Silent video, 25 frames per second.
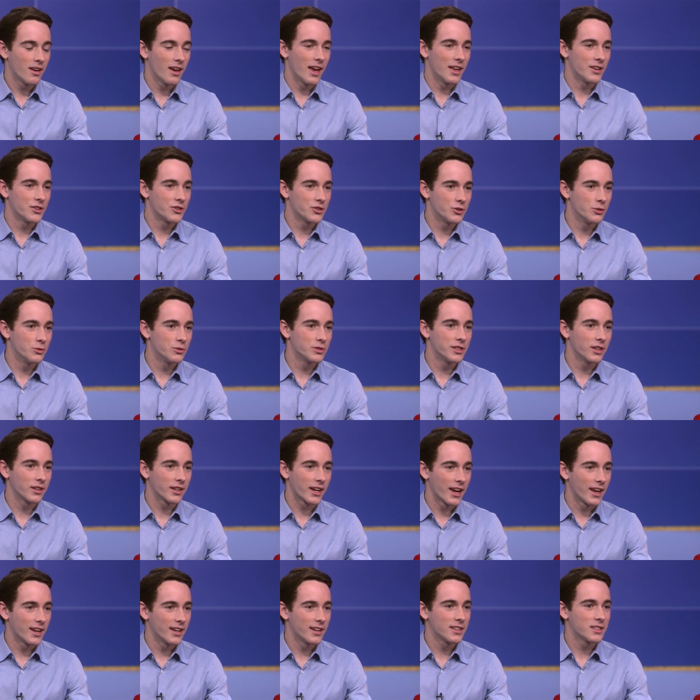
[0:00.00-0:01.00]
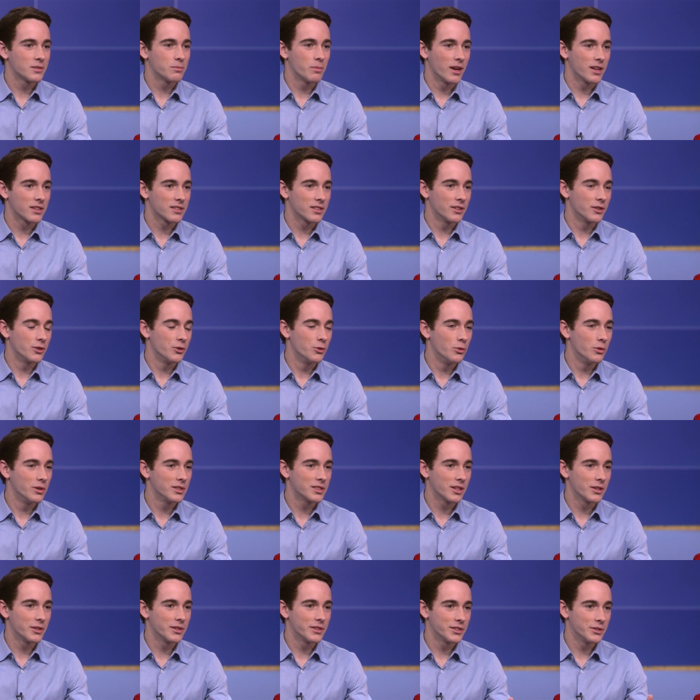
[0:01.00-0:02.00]
and choose their candidates based on who
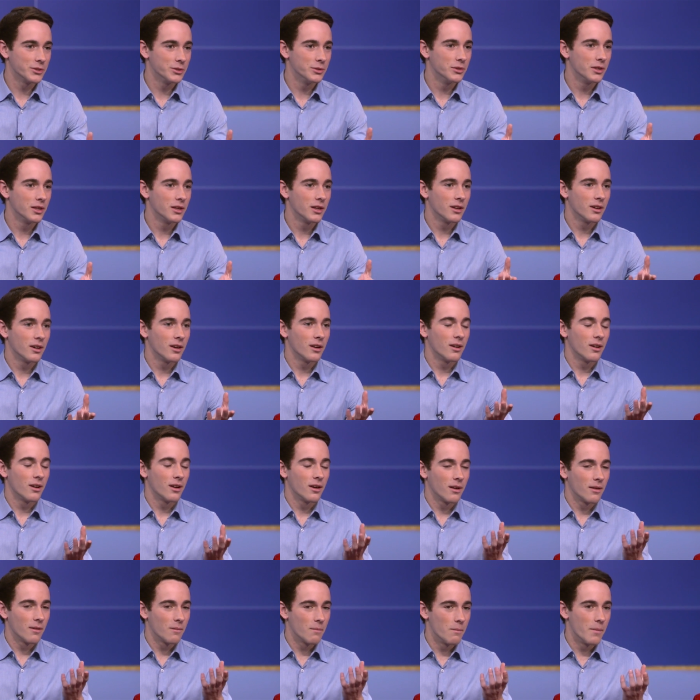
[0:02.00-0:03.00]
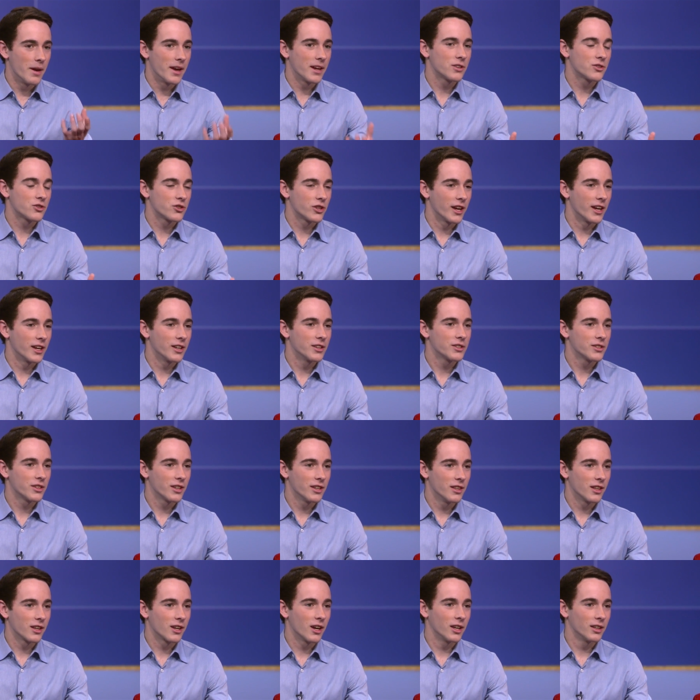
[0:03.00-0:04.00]
is going to make change
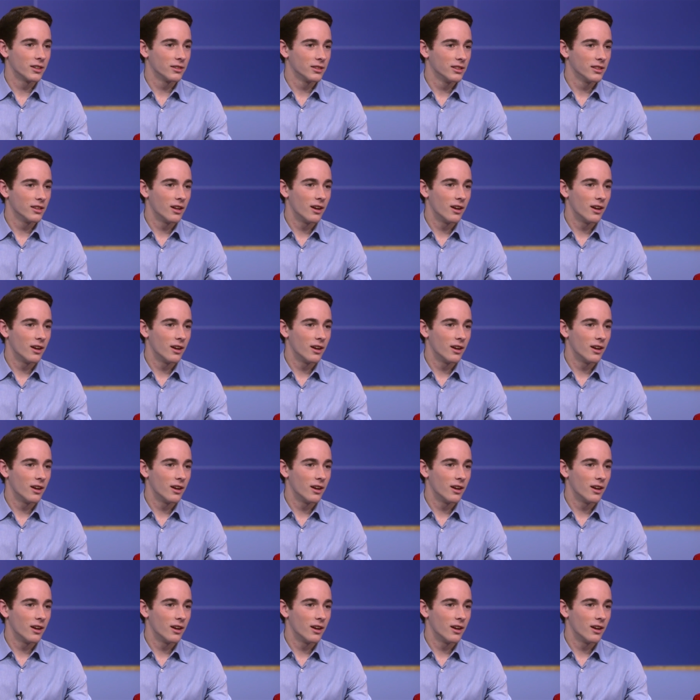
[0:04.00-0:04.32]
in the gun